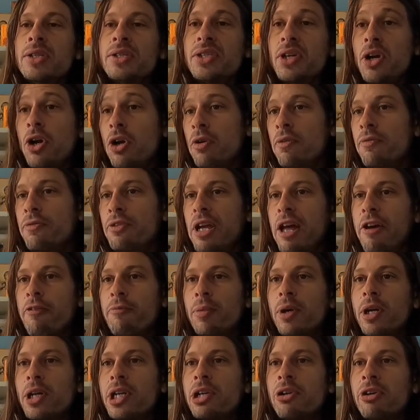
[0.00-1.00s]
So if you
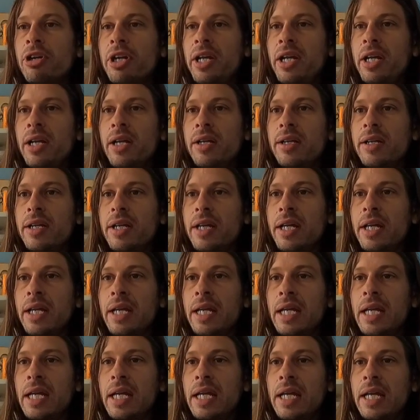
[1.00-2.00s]
have Mercury
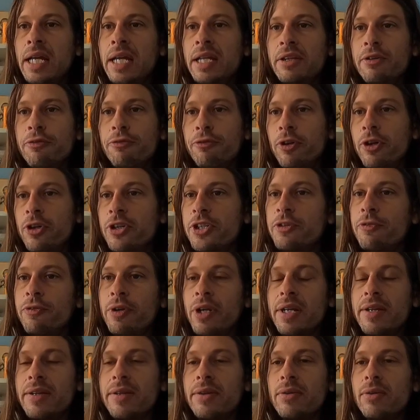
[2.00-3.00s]
in the first,
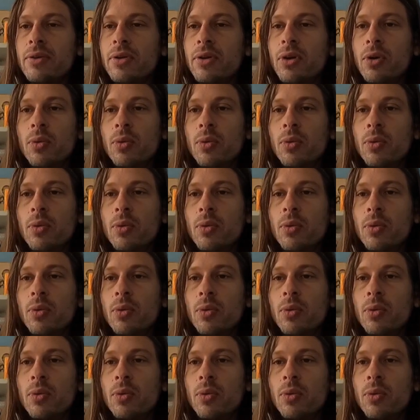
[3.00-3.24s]
fifth,